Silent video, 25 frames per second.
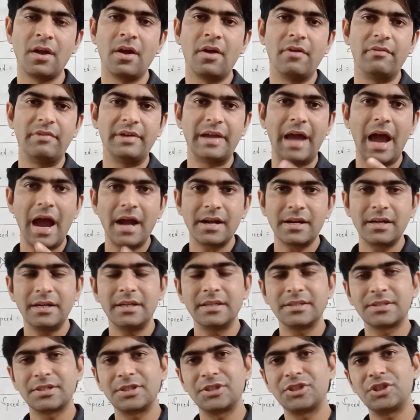We had
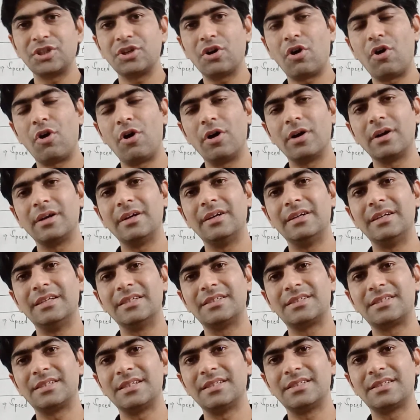a discussion on
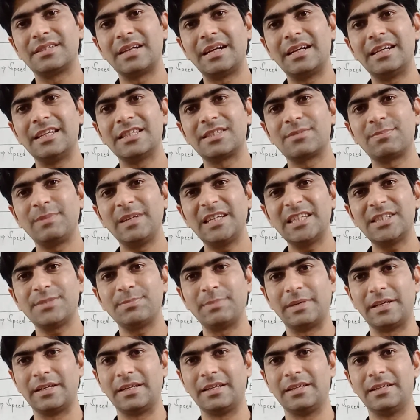distance and
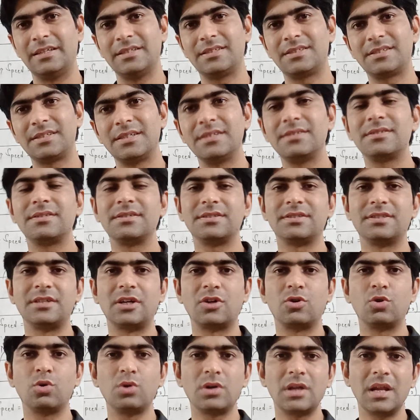displacement. Distance is the
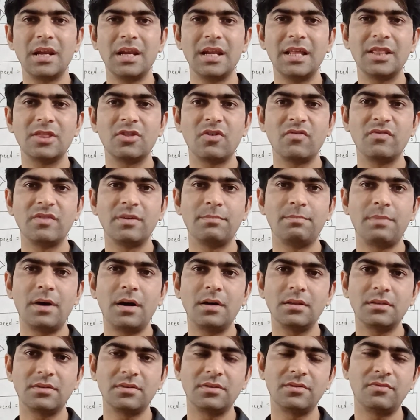total length of the
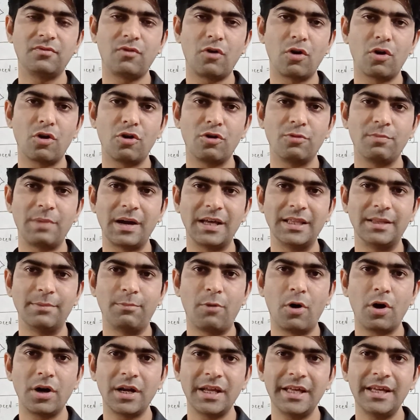path followed by the
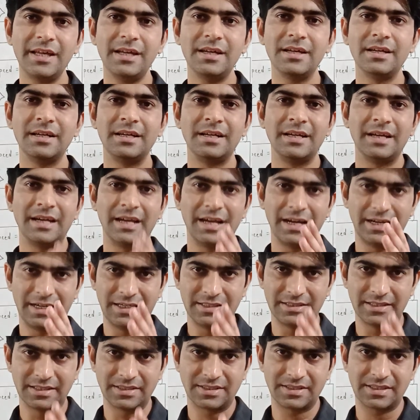body. It
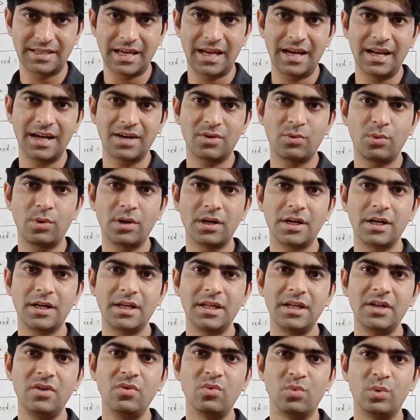is a scalar
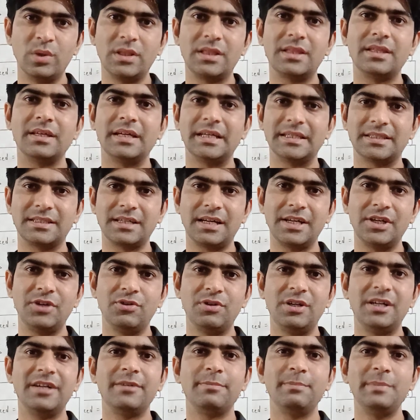quantity with SI
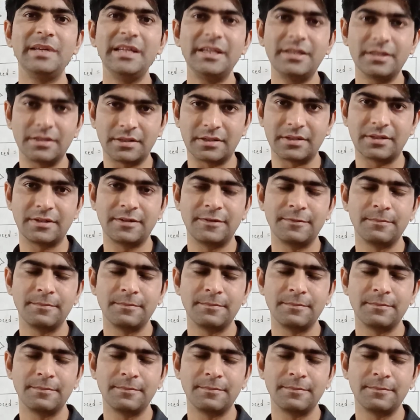unit meter.